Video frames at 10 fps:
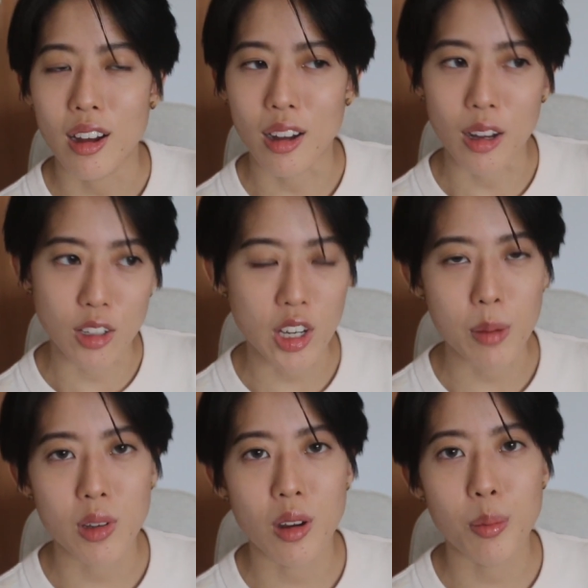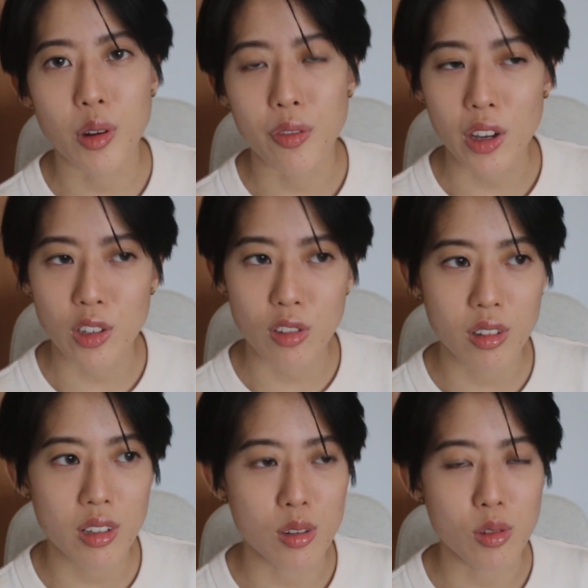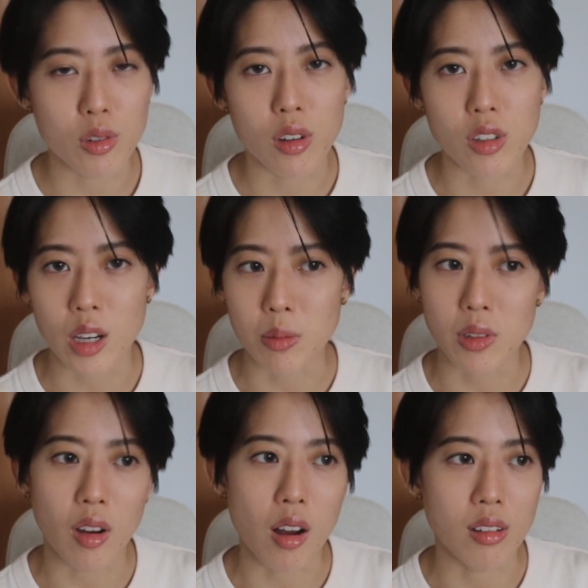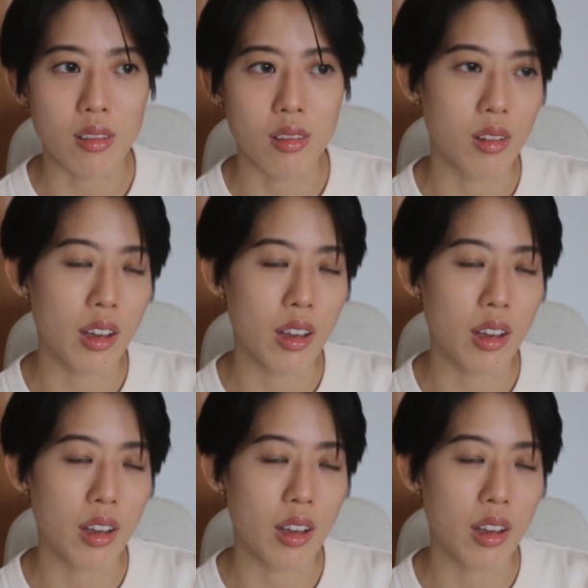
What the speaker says: a chapter on manufacturers, there's also a chapter on